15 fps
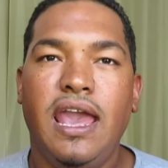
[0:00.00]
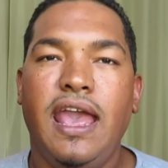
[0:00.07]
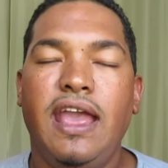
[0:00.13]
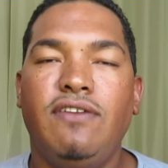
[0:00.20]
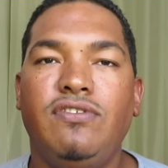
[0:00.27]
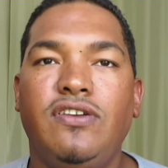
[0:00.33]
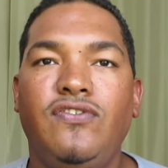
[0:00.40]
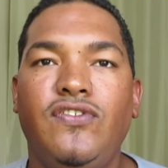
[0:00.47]

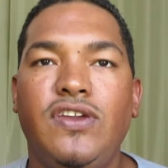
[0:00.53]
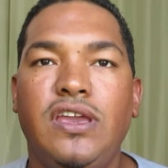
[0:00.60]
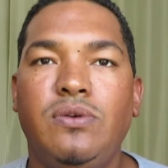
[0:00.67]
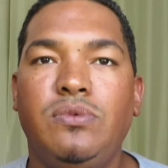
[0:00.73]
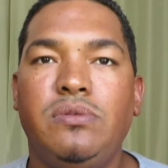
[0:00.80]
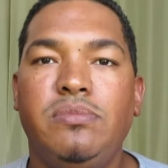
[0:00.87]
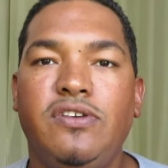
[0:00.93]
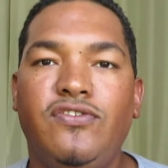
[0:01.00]

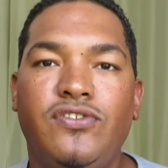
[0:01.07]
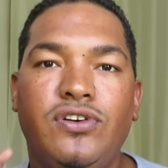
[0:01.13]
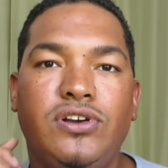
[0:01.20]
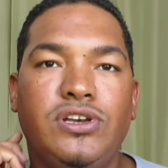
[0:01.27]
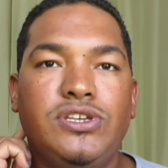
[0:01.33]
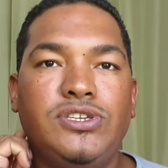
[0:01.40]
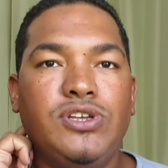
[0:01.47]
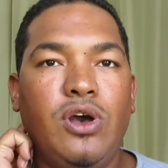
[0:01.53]
Everything will be
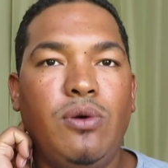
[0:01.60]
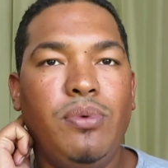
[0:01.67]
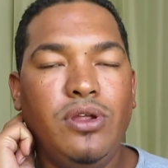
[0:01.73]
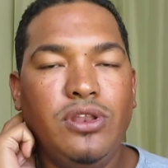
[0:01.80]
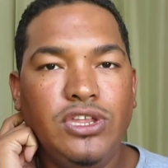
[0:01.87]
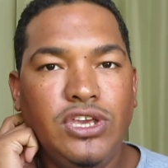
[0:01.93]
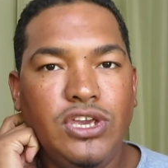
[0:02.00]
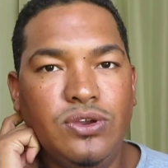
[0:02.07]
focused
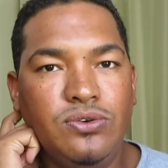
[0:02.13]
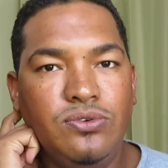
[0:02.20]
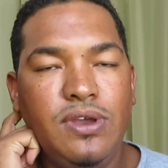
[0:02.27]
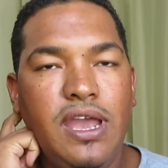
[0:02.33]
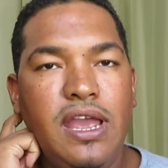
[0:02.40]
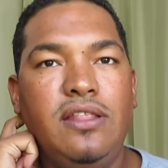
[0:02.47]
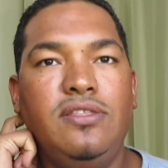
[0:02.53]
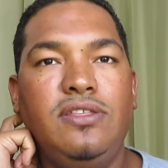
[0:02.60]
upon
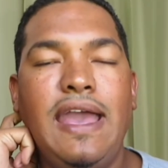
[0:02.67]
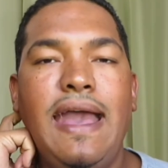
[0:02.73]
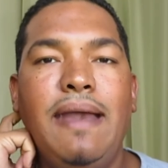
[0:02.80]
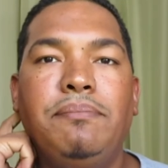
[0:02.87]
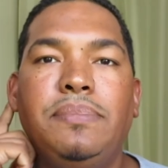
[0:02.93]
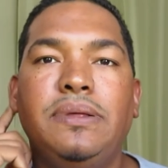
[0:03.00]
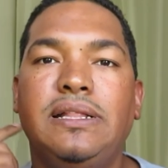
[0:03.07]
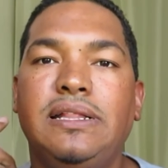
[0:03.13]
you and the
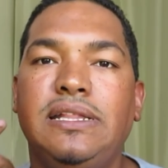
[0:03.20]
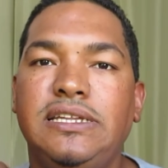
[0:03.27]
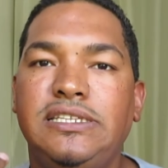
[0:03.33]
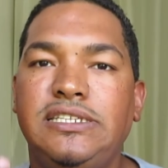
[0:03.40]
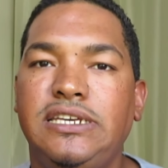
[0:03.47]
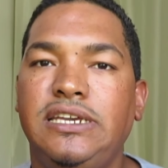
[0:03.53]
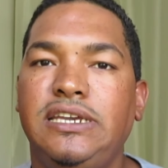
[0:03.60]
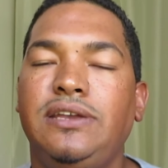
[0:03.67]

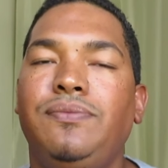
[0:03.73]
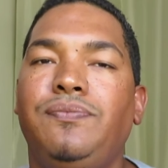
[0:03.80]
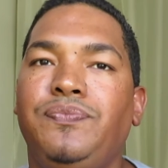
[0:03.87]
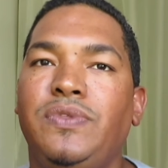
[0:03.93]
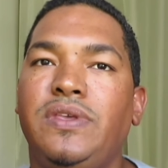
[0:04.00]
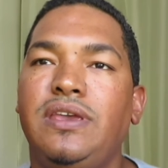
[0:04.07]
ability